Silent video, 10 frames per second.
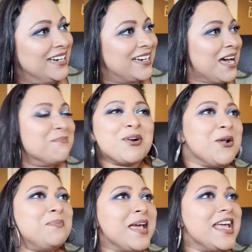Drum
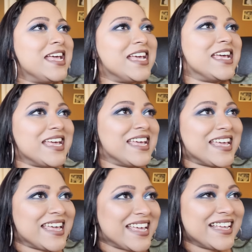roll
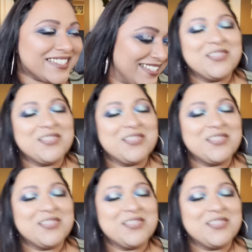please.